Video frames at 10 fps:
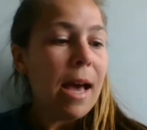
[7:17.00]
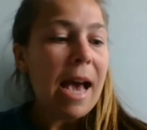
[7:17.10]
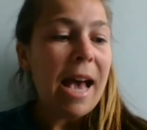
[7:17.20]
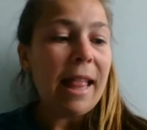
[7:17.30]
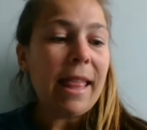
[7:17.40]

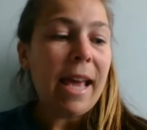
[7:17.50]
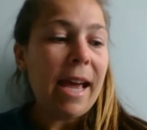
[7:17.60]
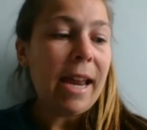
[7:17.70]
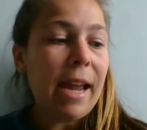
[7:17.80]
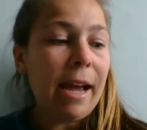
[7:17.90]
And
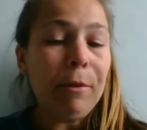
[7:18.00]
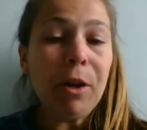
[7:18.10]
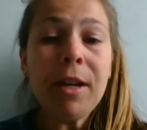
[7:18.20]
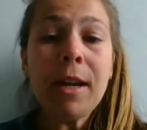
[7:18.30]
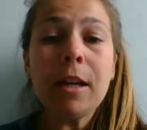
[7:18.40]
then I'm
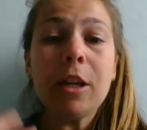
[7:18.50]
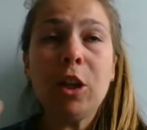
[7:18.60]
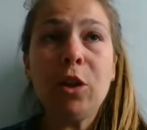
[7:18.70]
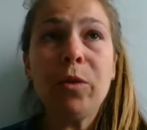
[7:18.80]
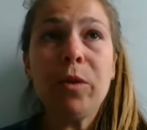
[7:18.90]
going to
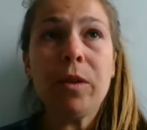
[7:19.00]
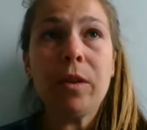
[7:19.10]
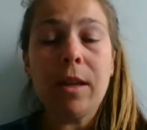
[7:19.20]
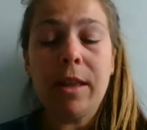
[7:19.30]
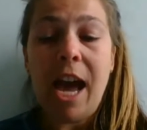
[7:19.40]
use
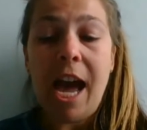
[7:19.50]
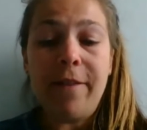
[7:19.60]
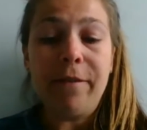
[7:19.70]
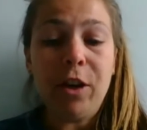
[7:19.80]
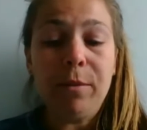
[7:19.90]
the
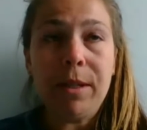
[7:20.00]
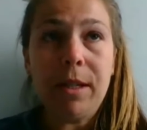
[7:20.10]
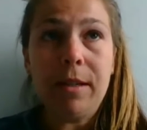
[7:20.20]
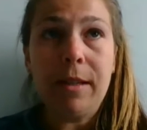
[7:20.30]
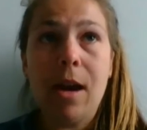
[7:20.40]
adverb
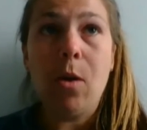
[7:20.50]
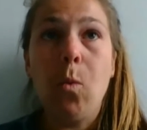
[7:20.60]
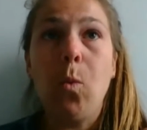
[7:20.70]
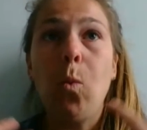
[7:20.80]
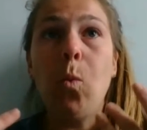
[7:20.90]
to
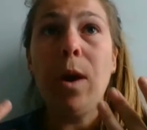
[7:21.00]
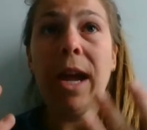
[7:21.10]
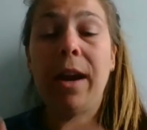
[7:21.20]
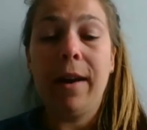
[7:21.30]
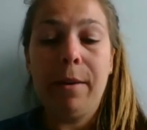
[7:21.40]
tell
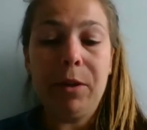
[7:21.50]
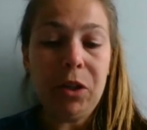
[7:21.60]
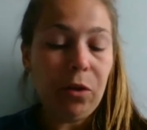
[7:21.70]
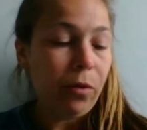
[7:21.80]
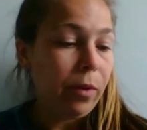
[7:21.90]
where I would
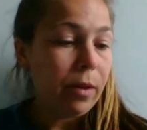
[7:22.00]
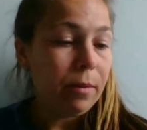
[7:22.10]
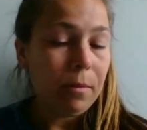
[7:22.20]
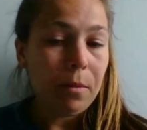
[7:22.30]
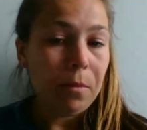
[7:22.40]
do
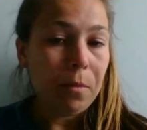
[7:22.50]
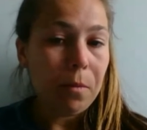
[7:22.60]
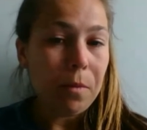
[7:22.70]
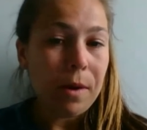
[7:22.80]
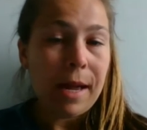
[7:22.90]

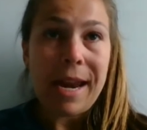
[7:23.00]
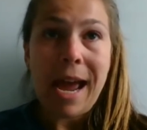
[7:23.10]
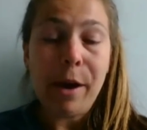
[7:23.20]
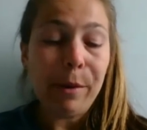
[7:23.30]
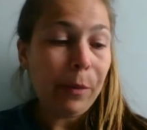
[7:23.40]
and
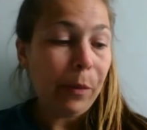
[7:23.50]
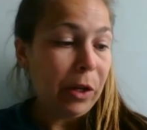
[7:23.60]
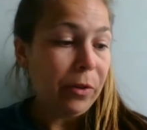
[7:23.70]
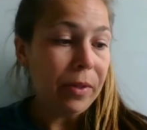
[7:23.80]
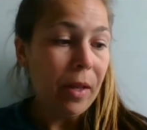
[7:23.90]
how I would
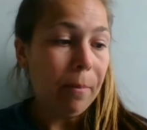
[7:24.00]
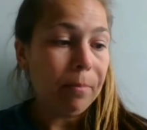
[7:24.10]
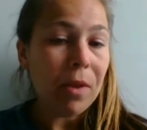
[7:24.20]
use them.